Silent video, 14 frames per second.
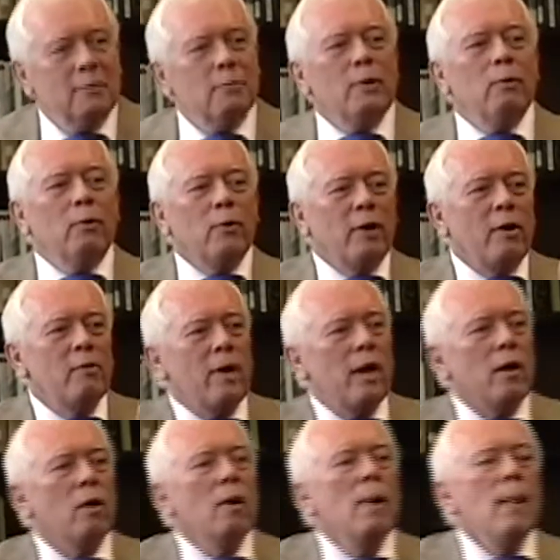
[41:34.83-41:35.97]
We won't go
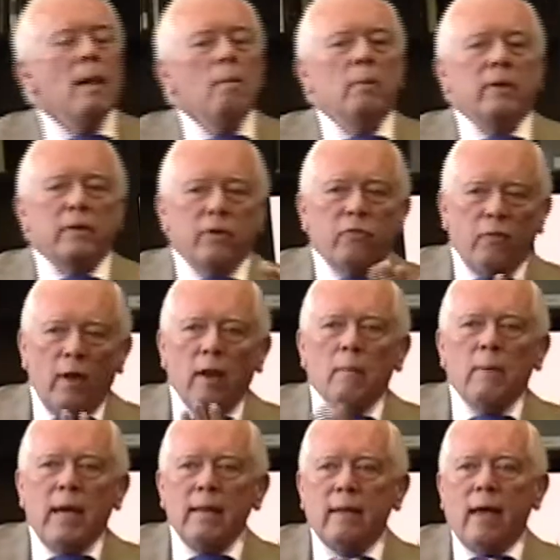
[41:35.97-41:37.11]
there. But this fellow
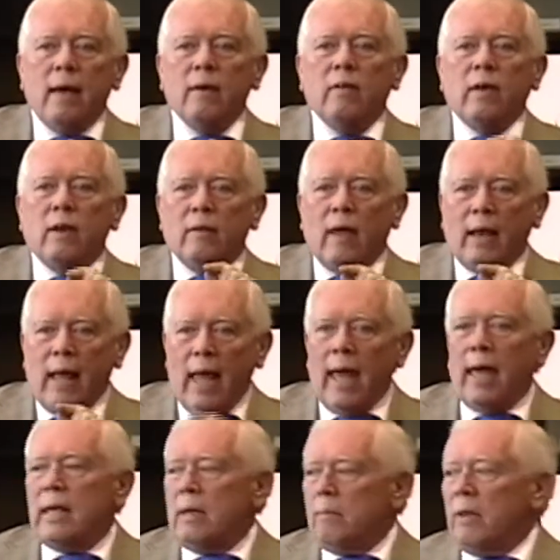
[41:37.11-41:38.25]
made that, that, that
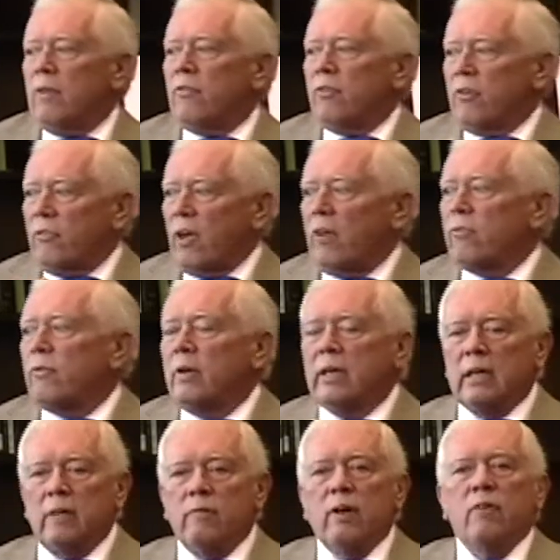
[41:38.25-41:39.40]
had he been successful
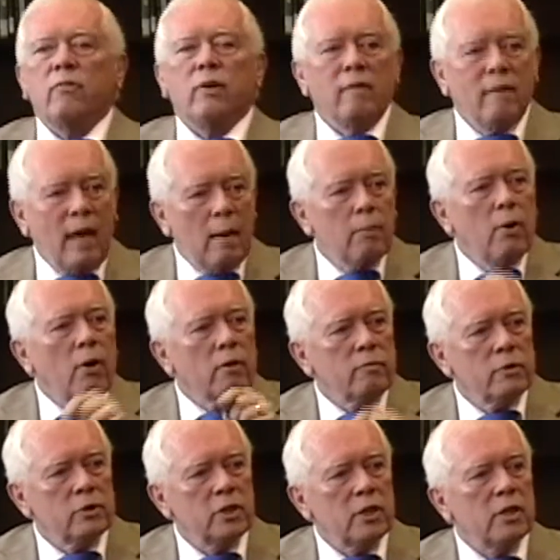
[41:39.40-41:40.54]
in convincing that part of
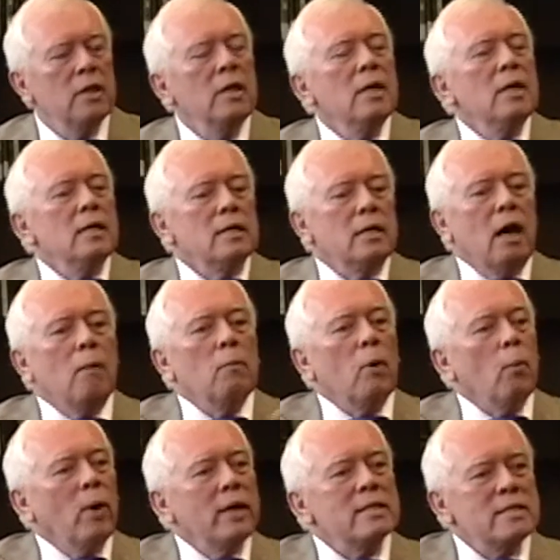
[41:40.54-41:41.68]
Virginia did not.
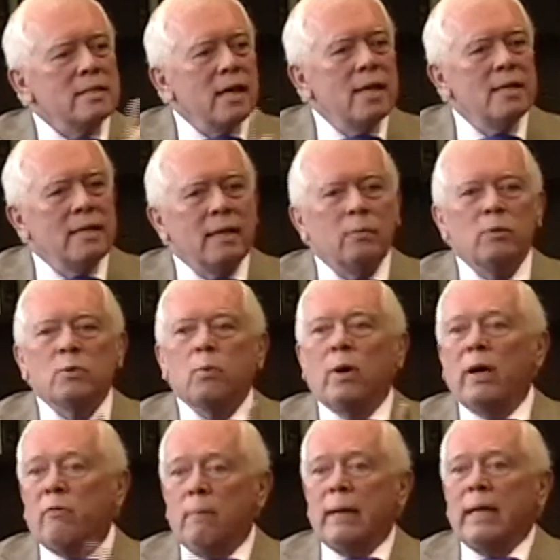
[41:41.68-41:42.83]
But what his son did was what
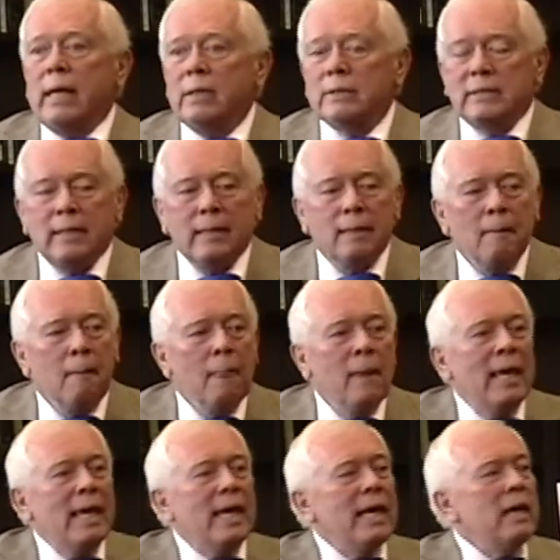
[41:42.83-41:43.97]
everybody else did.
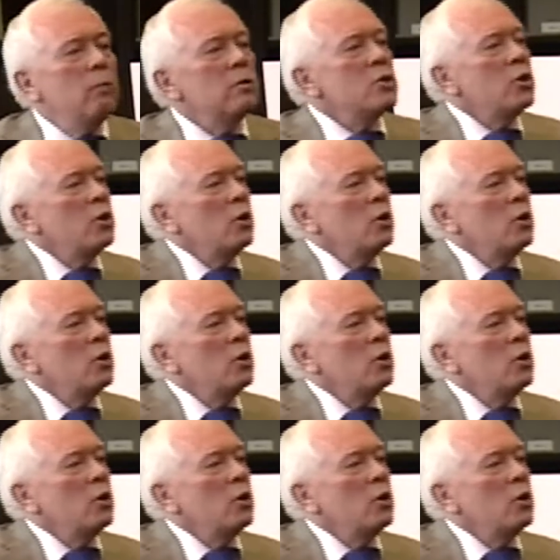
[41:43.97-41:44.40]
He was a